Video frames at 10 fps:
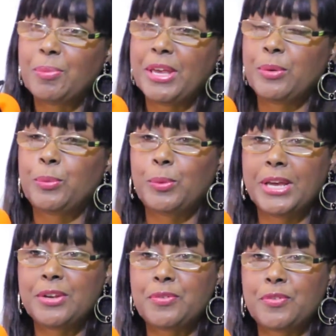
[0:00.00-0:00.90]
It
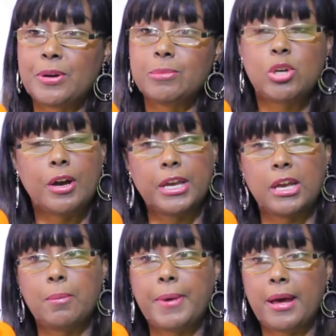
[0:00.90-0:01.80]
went from
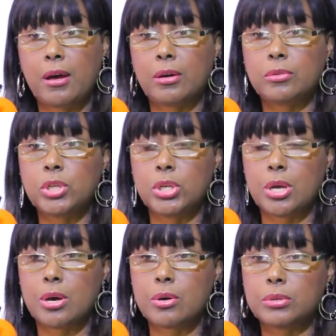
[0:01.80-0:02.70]
talking about, you
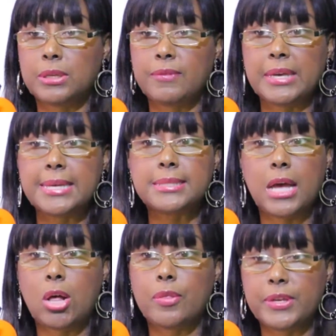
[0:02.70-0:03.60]
know, living as a
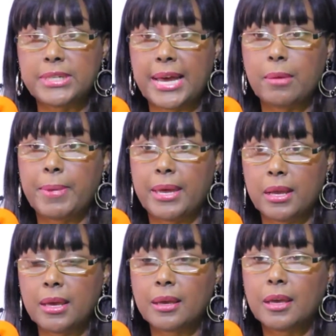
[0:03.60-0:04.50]
healthy
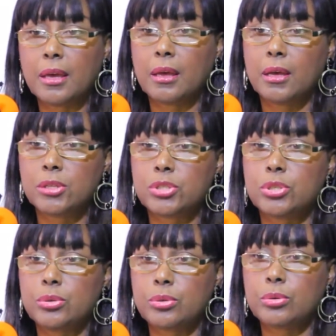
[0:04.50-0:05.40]
diabetic
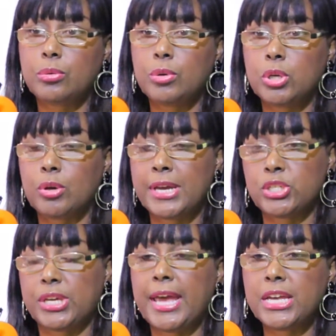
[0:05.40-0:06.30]
to your
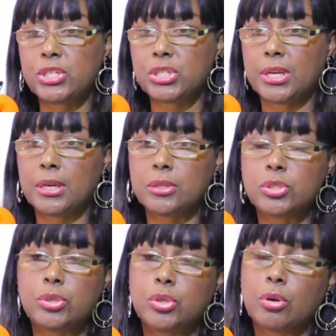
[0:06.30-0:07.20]
education,
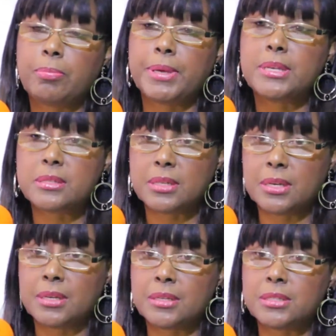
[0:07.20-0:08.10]
to your
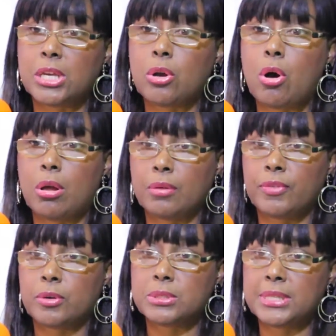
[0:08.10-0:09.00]
business, and all
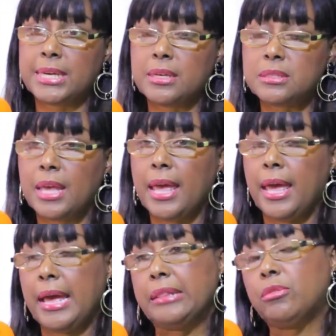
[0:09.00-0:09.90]
of those things.
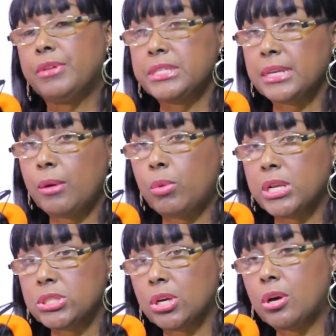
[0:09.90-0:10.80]
And the reason I
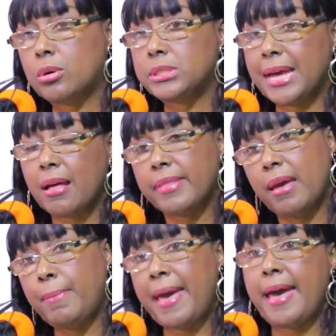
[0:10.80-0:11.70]
wanted to go down
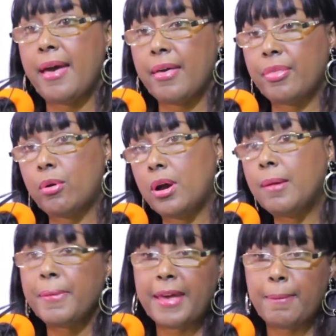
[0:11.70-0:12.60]
that path or
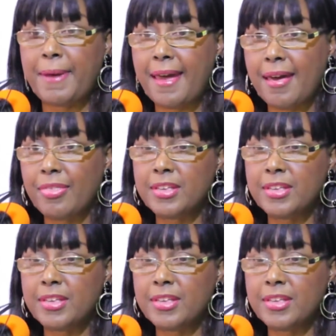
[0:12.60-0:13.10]
up that path